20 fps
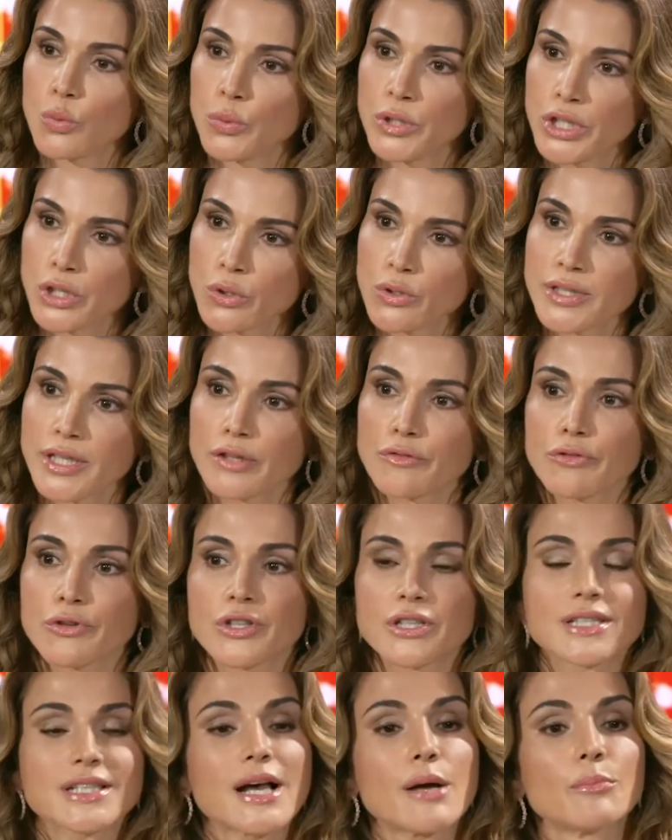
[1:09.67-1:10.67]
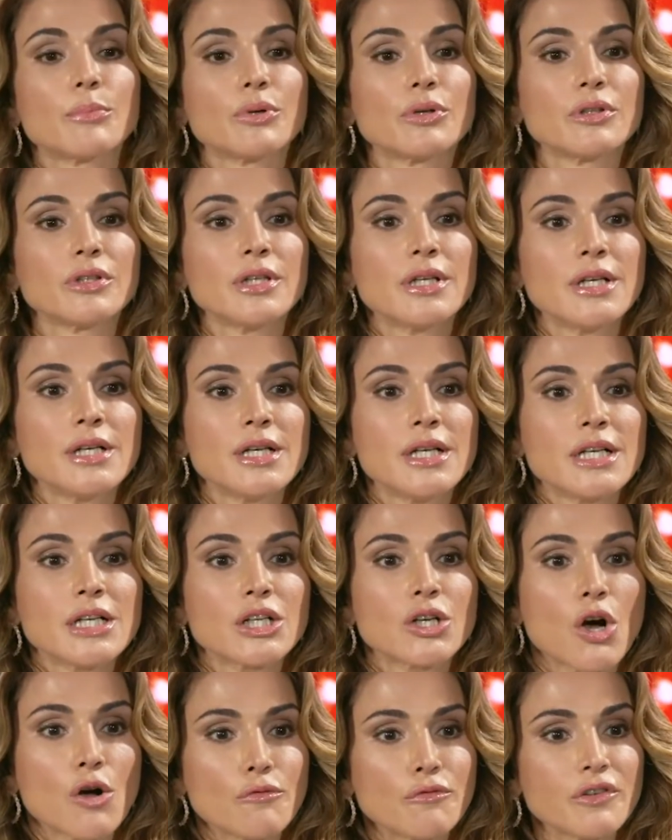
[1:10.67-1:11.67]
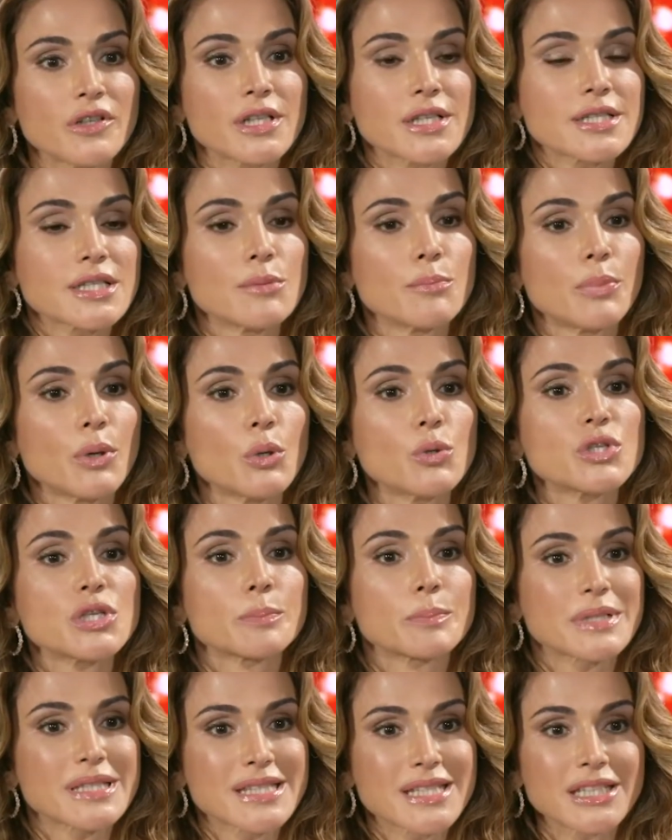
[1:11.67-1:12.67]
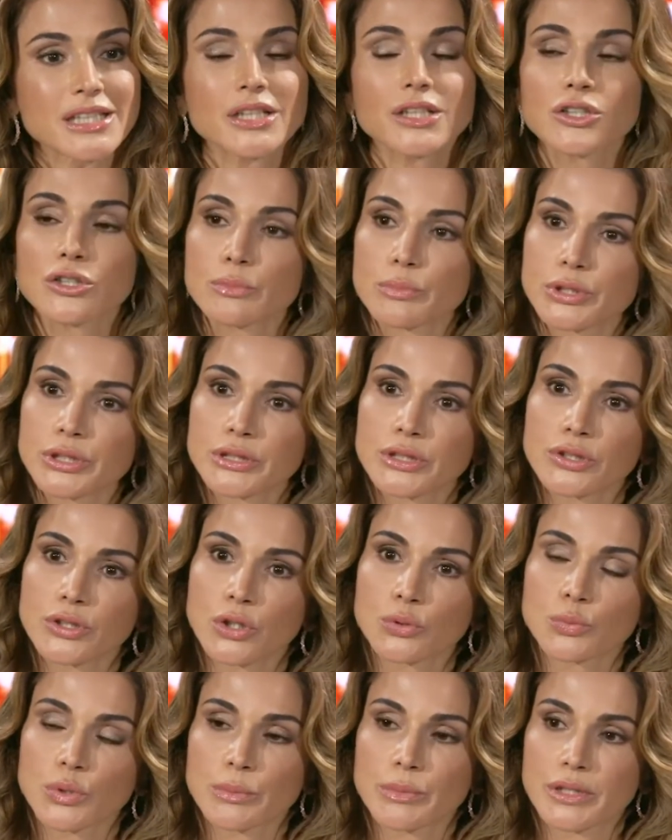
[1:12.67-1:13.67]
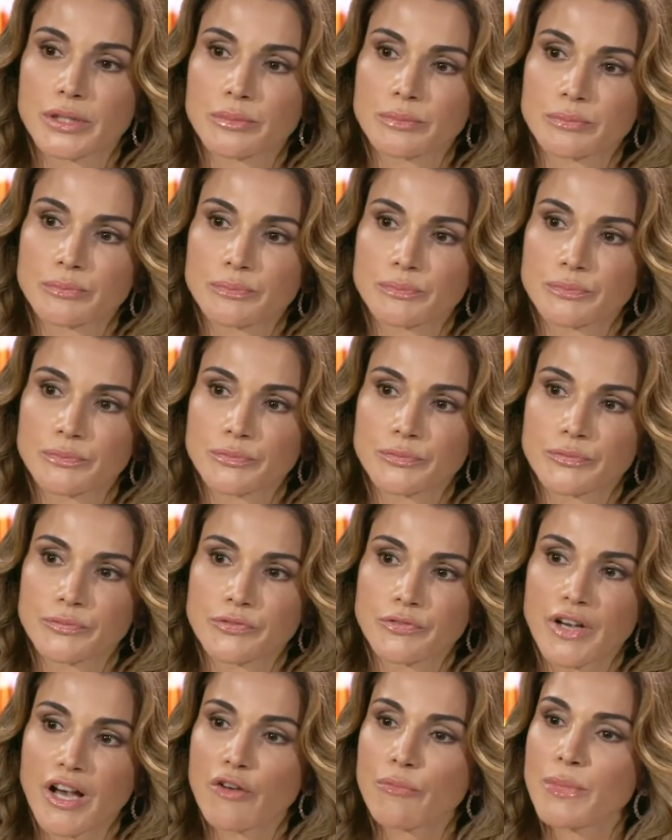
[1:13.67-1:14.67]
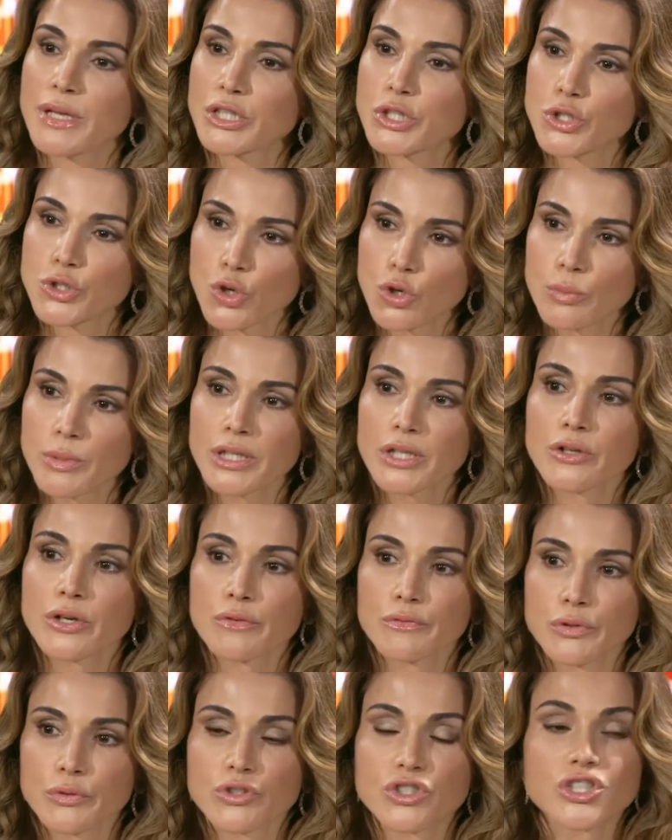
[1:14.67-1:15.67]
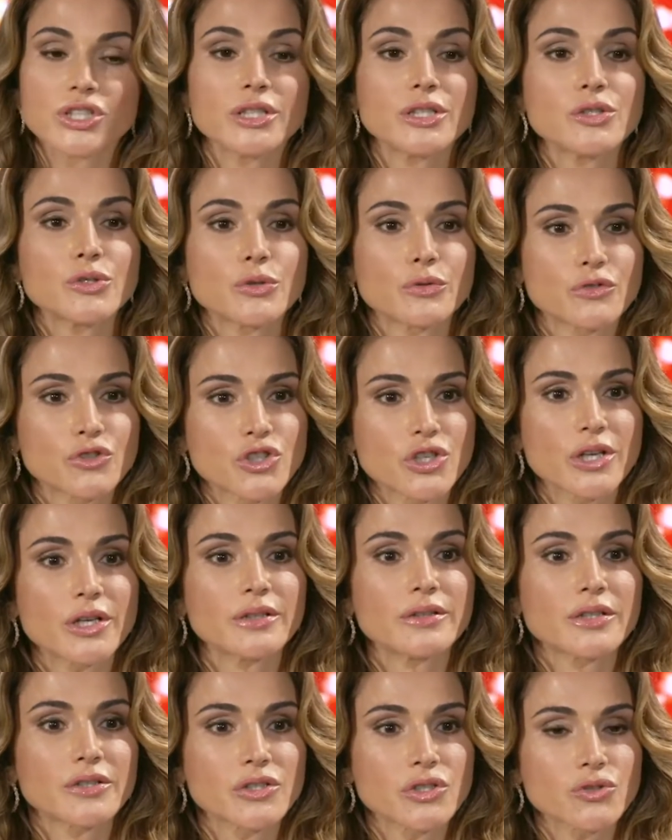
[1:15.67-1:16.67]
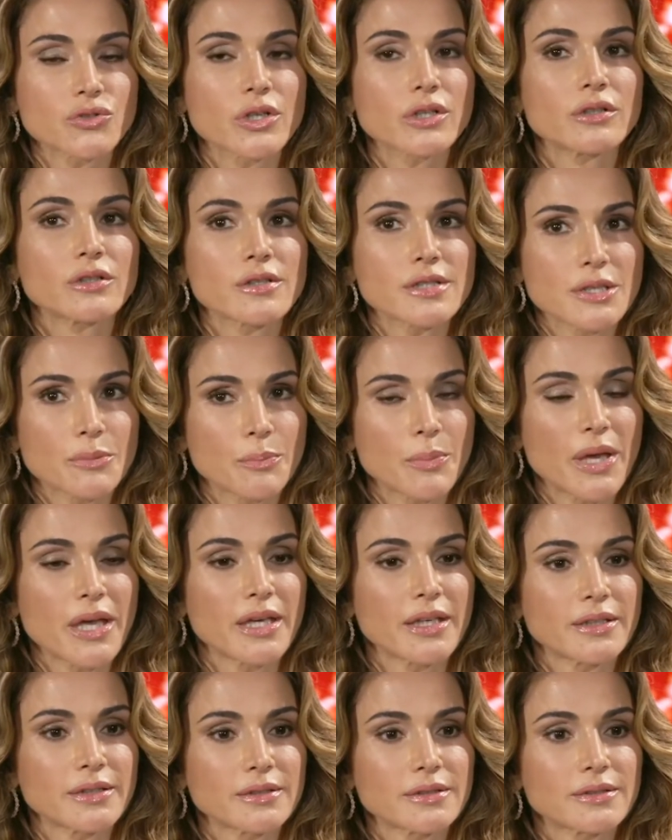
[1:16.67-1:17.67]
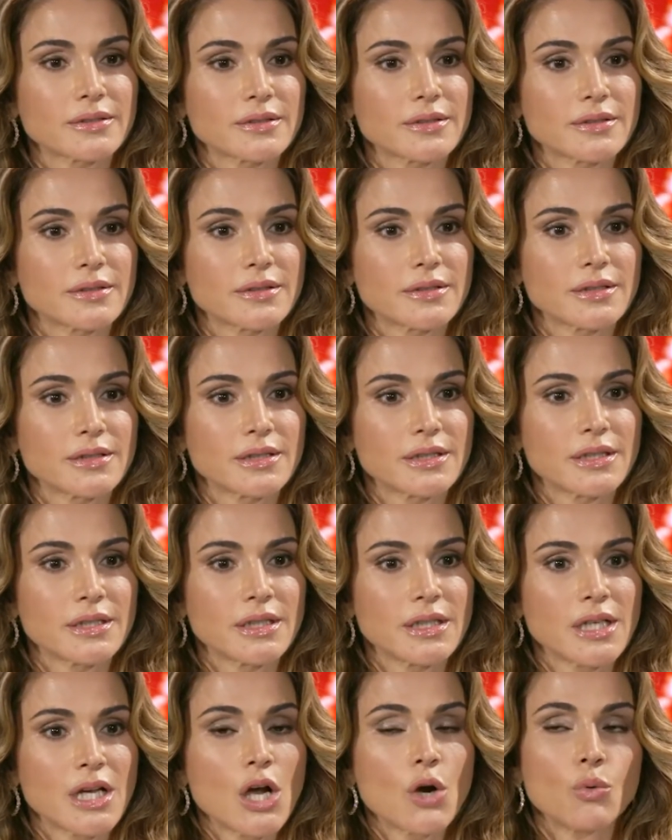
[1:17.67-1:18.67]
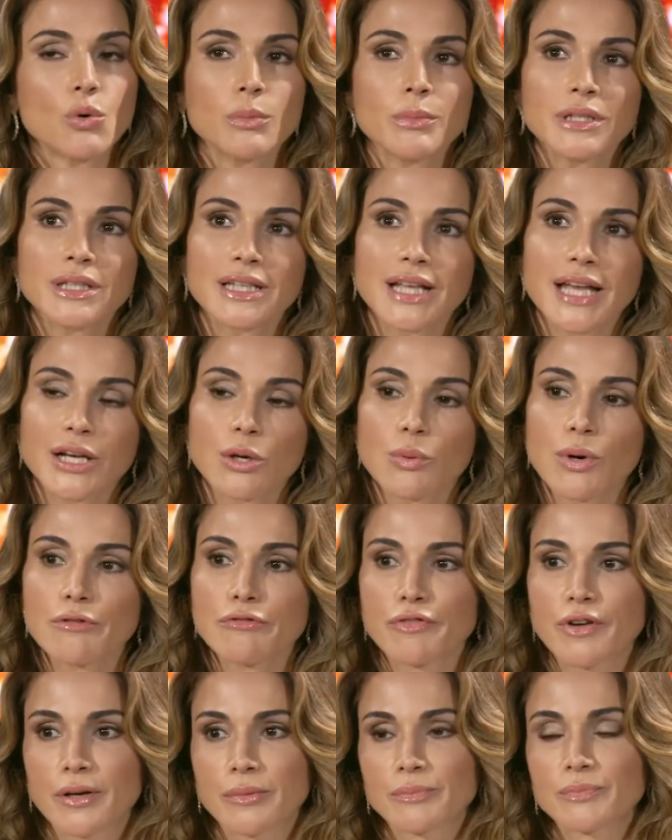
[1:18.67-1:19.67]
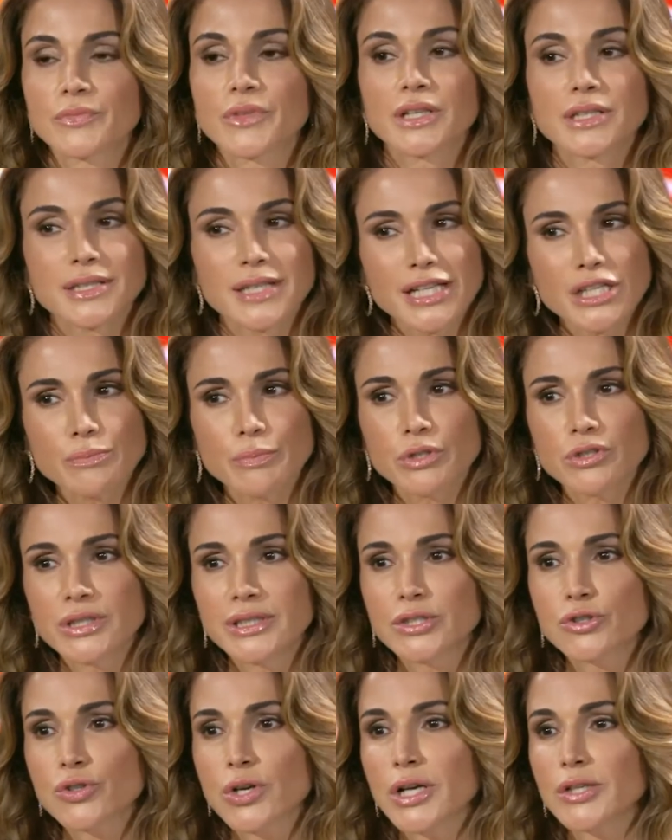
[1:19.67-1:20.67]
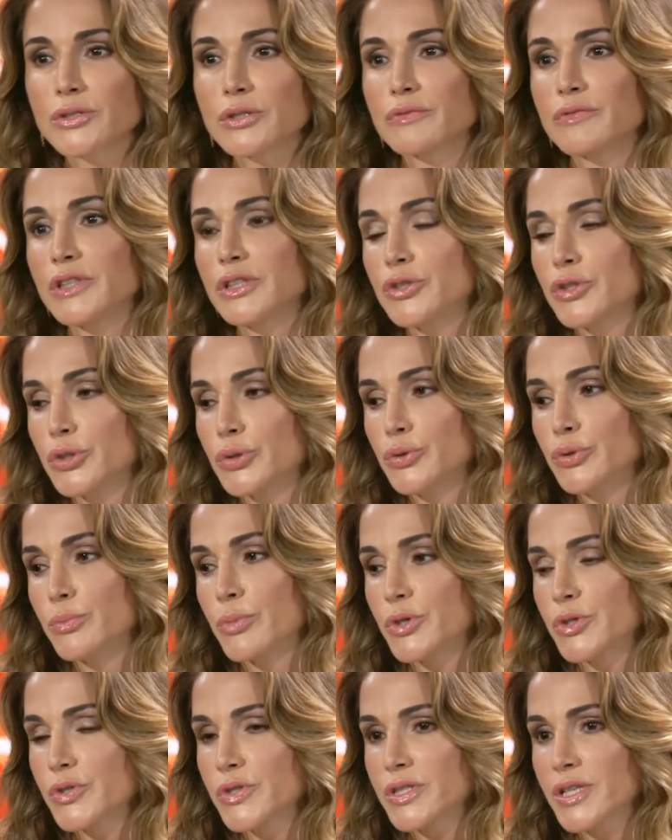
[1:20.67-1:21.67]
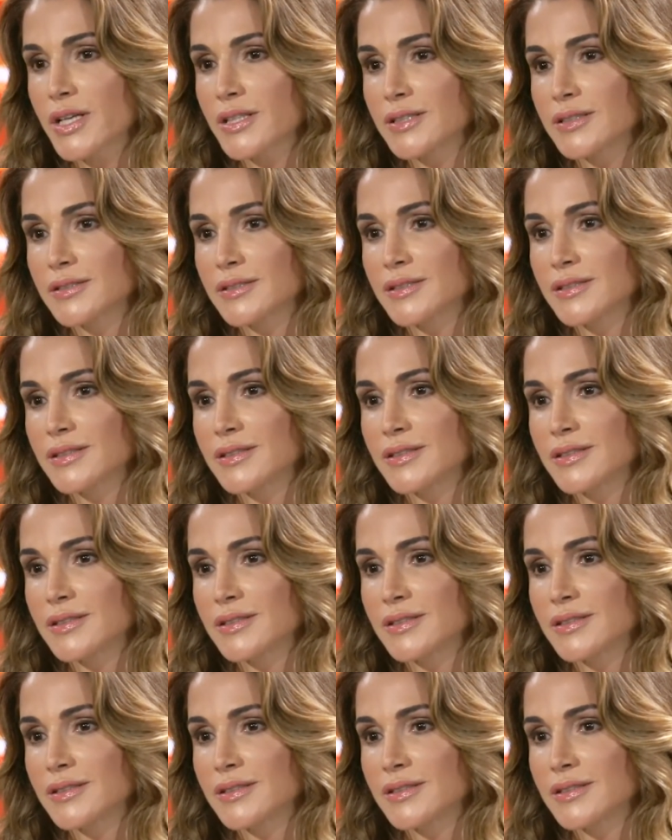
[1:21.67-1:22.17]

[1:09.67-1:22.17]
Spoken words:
We know that, for example, conflicts impose a particular burden on women. I've met so many refugees who've shared their struggles and pain. Women like Wafa, desperately trying to feed her newborn son.